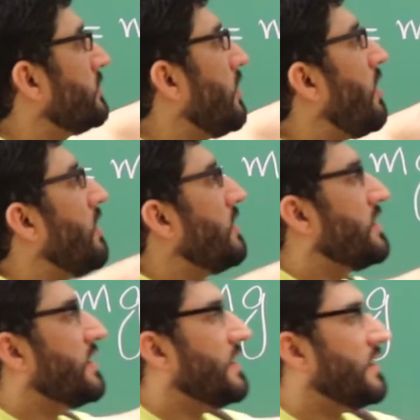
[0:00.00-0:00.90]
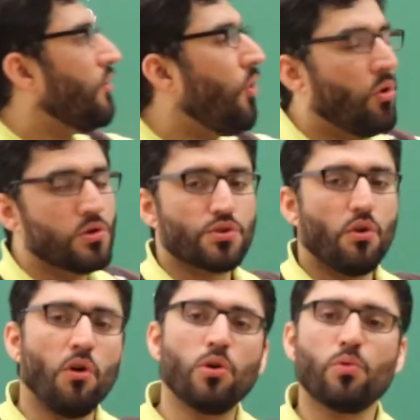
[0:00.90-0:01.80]
law holds
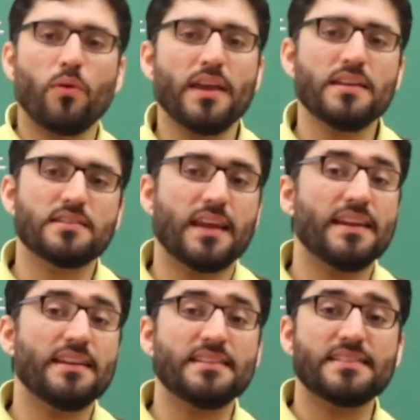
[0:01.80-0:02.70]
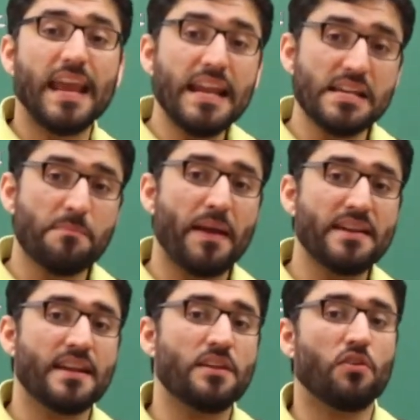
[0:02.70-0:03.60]
always, and it is
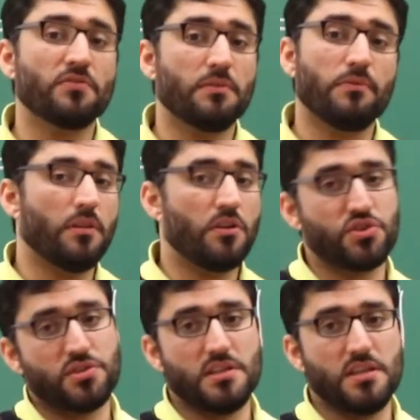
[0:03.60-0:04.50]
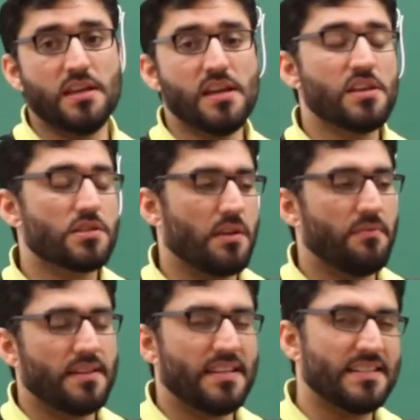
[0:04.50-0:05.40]
independent of the velocity. So if
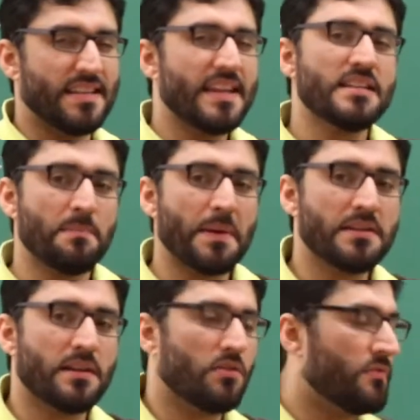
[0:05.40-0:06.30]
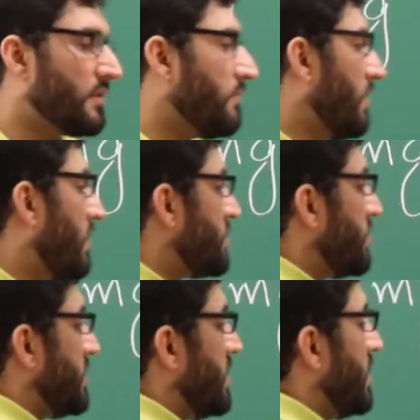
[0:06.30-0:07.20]
it is independent of the
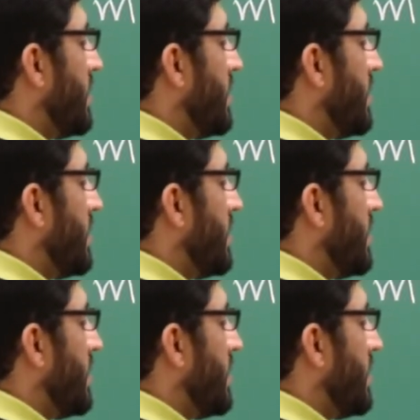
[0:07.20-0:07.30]
velocity,